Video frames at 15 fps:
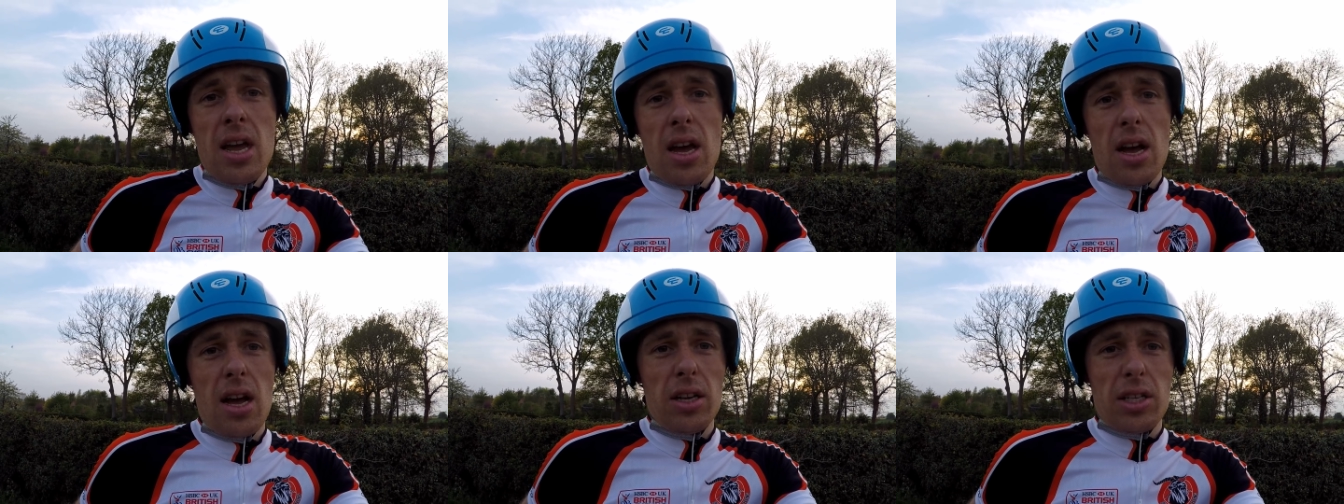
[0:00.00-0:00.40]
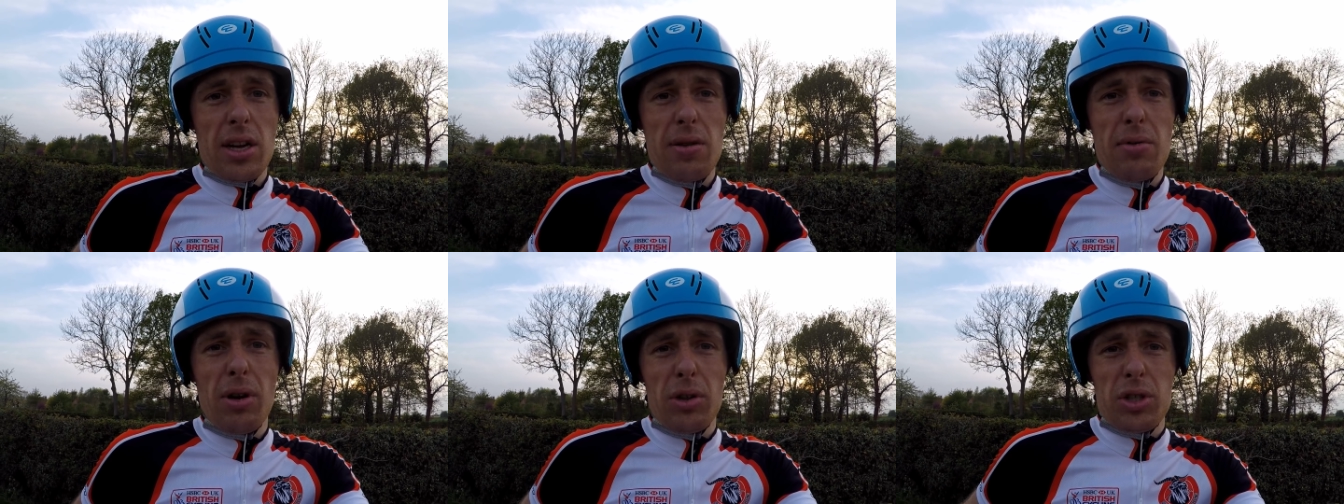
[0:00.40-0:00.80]
Uh,
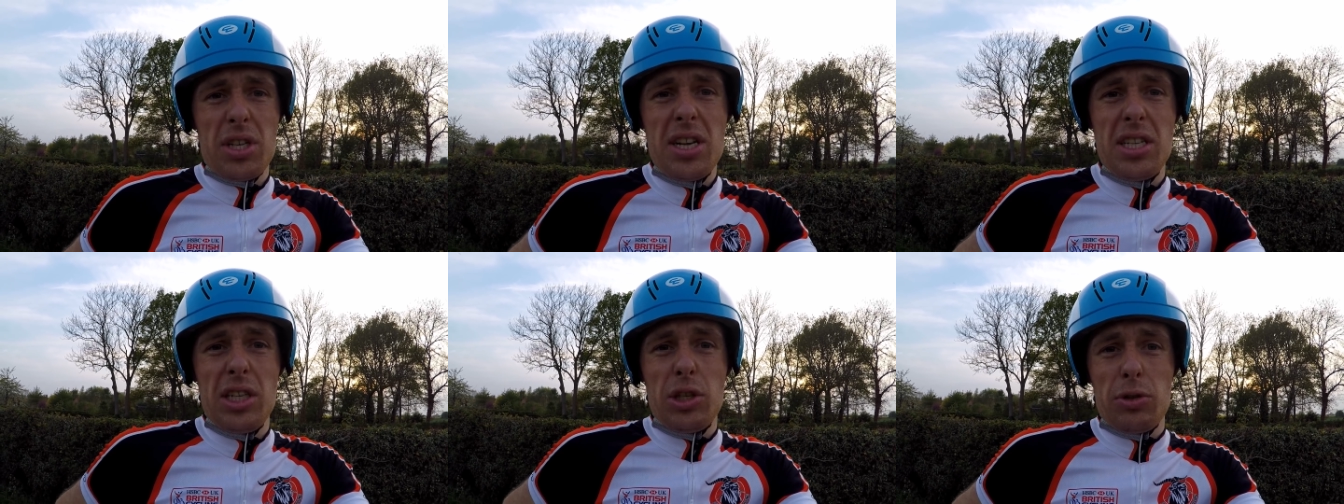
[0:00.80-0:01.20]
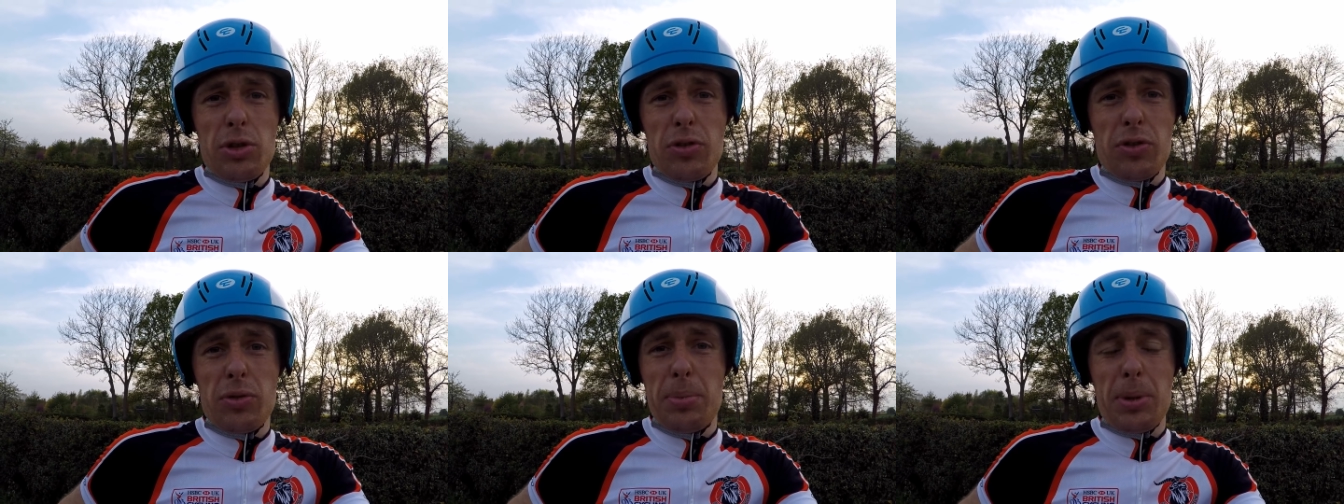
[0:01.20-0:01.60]
so not just easy
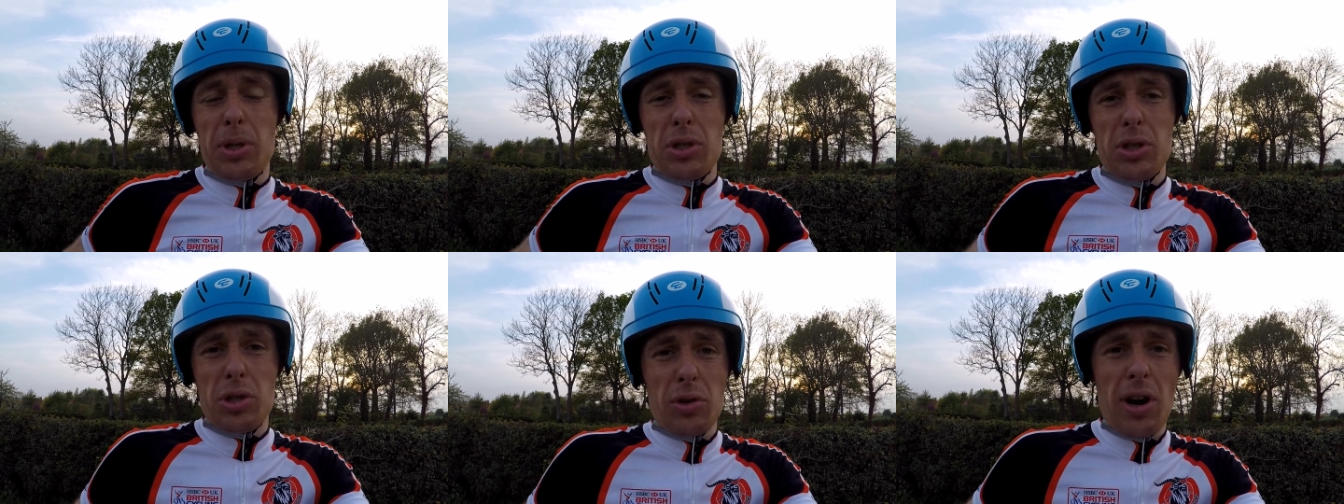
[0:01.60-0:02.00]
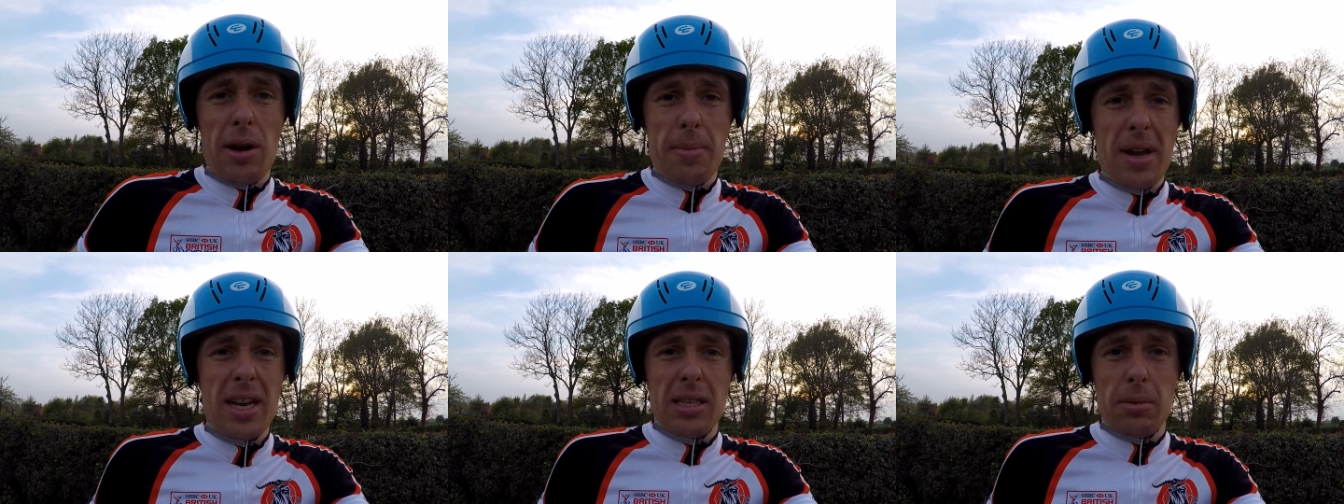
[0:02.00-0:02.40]
just because of the training,
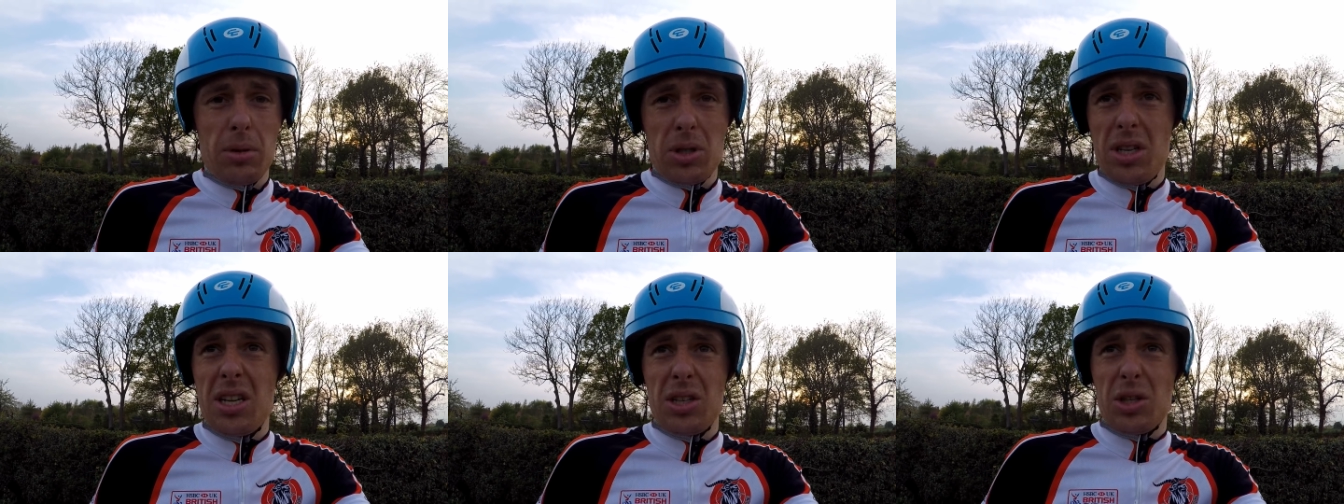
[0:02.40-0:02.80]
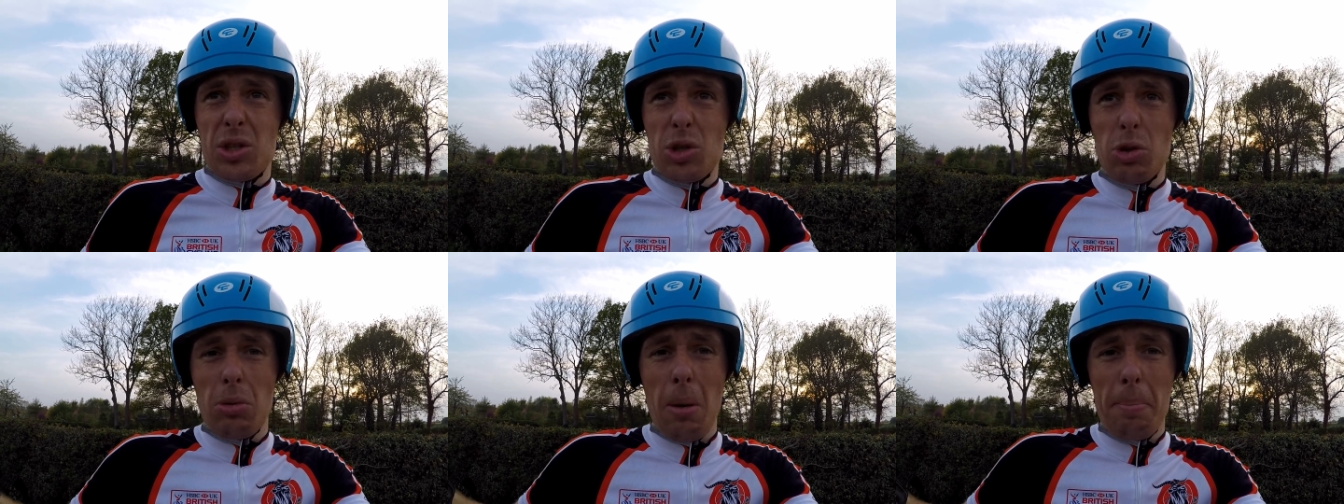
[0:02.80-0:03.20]
but easy because I need to
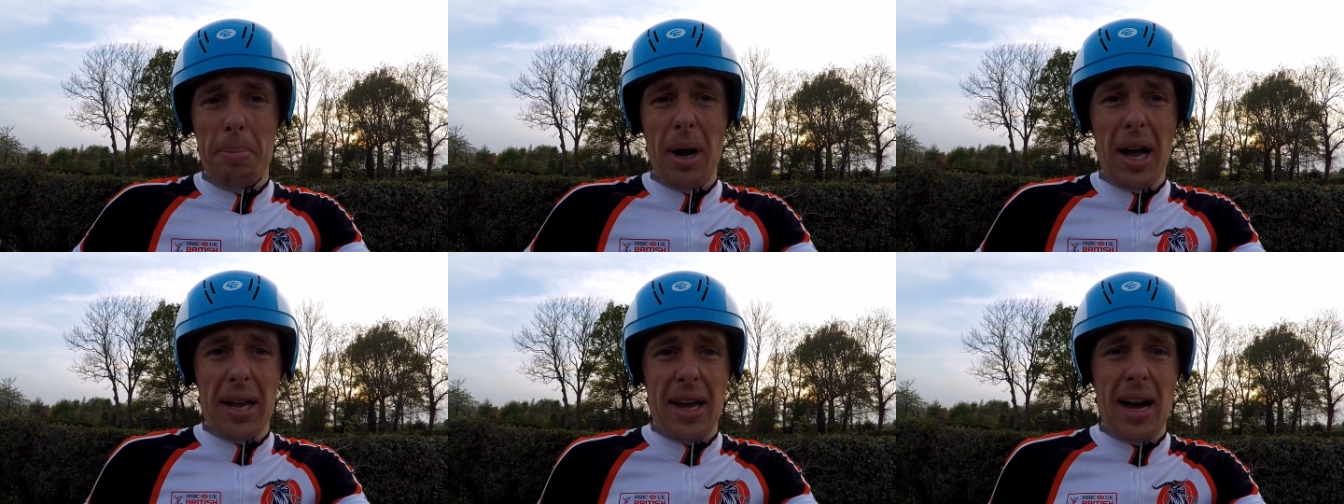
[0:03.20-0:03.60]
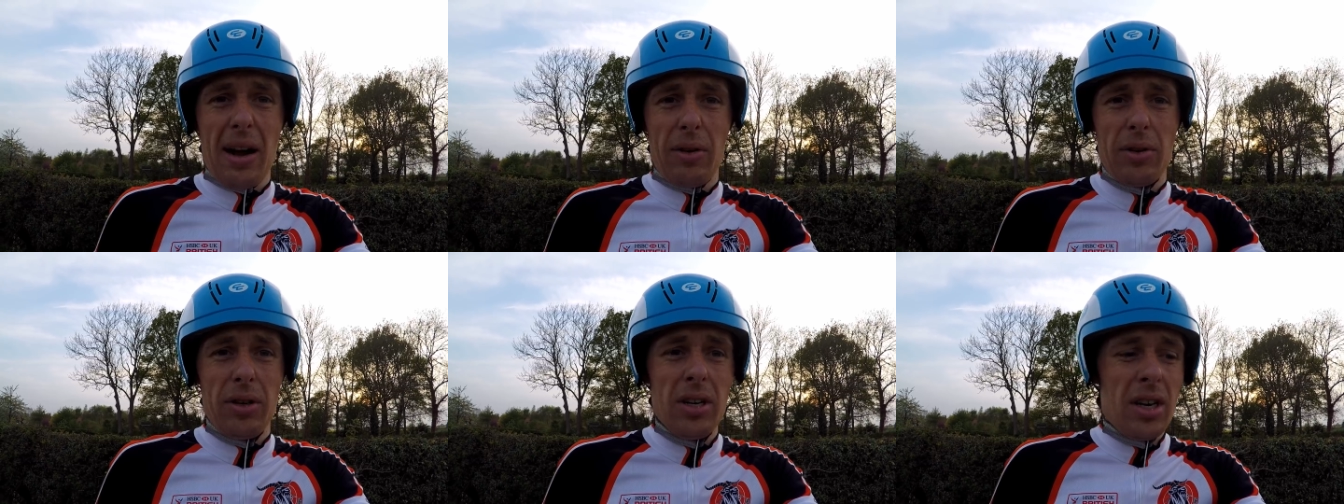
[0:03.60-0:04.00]
sort my bike
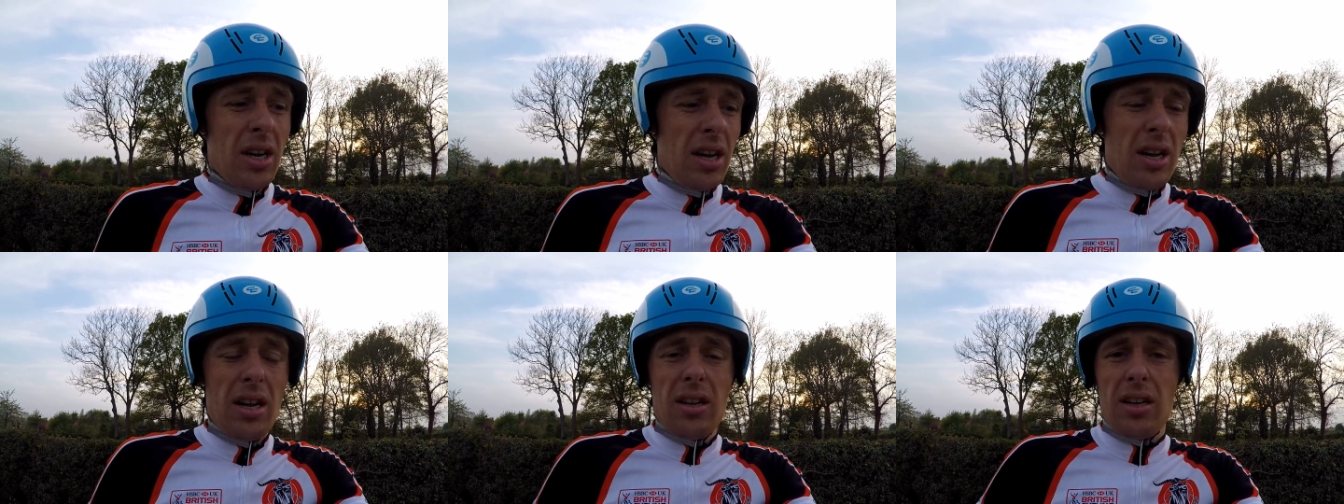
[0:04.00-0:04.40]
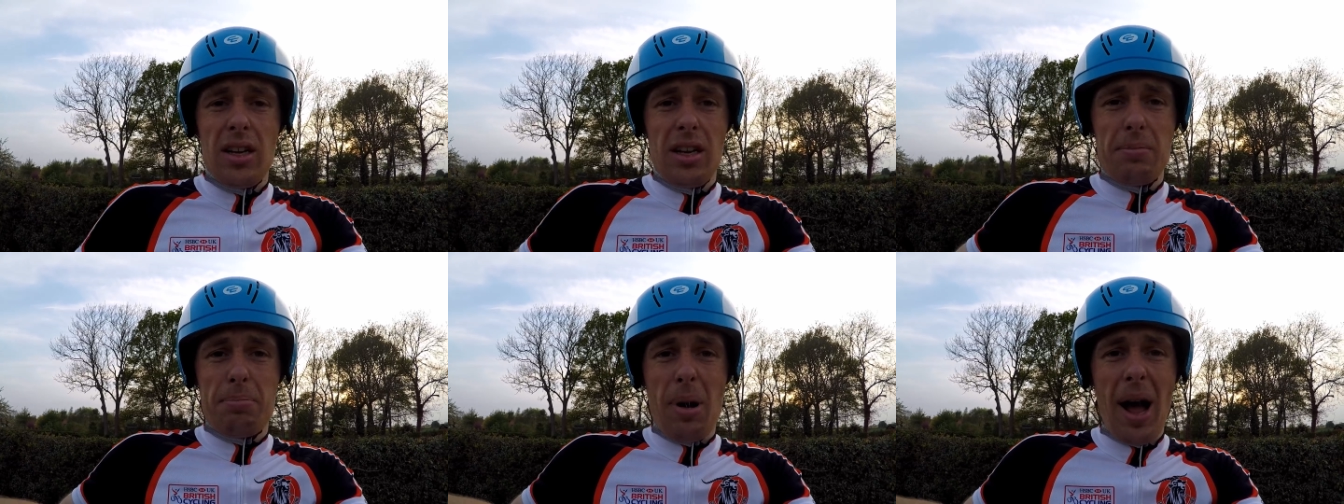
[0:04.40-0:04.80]
out and
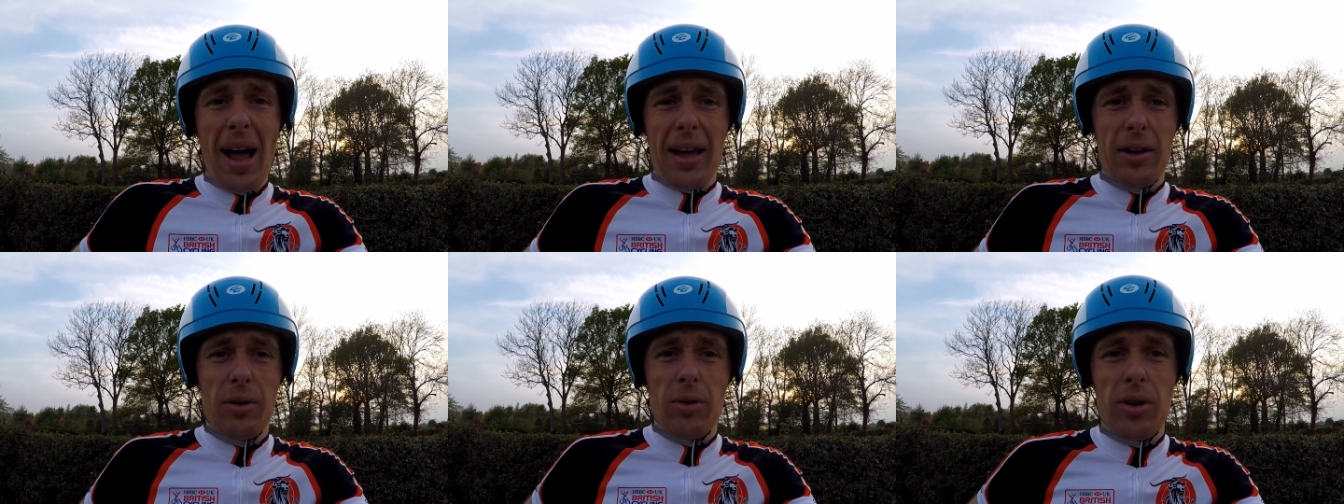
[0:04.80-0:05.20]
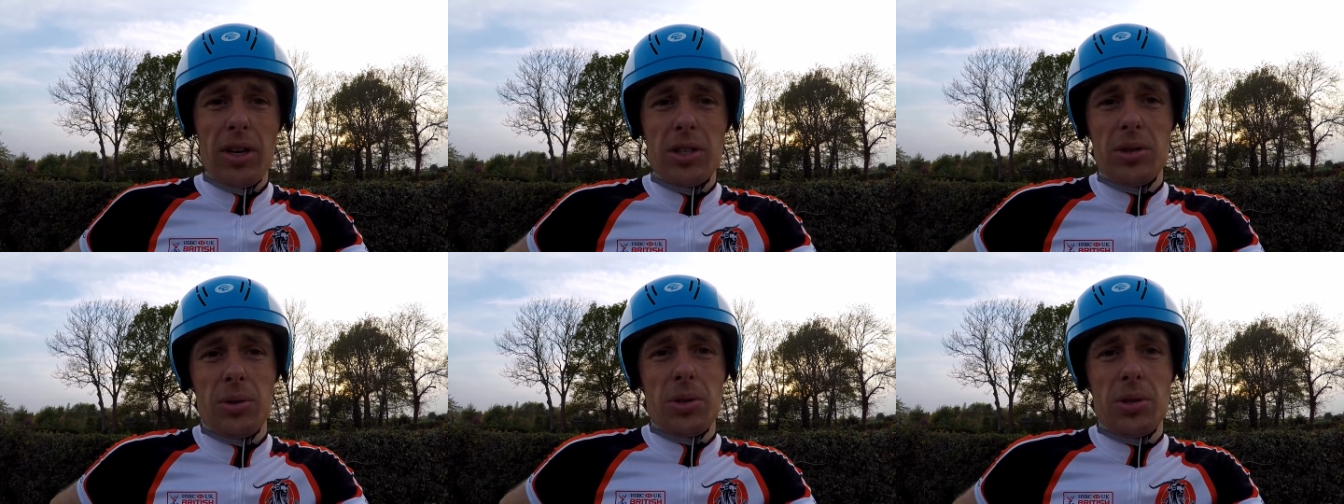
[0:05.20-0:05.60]
uh, pack and all that
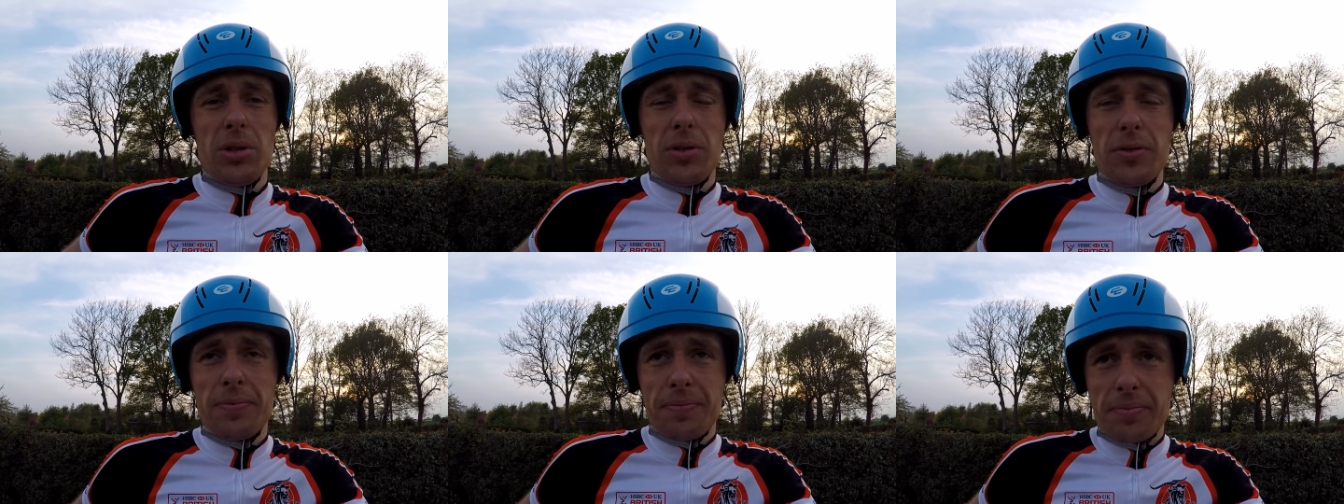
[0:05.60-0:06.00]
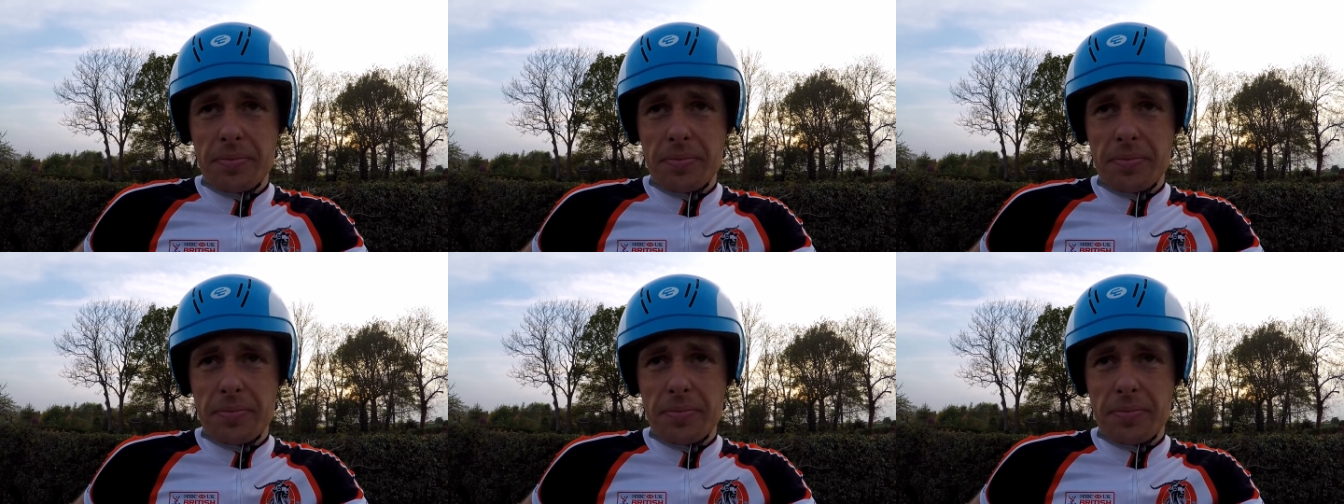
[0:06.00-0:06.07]
sort of stuff.